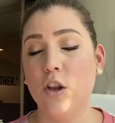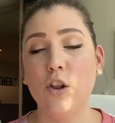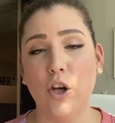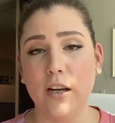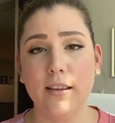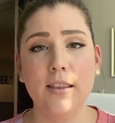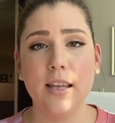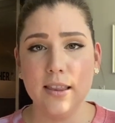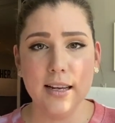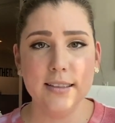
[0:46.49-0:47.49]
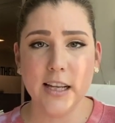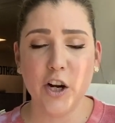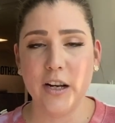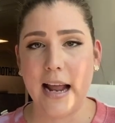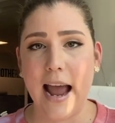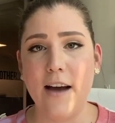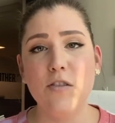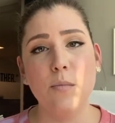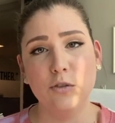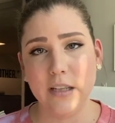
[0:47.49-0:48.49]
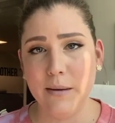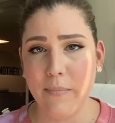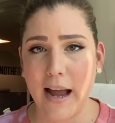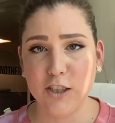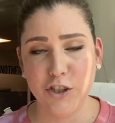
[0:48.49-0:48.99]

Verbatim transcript: Look, the things that are gonna have the most impact to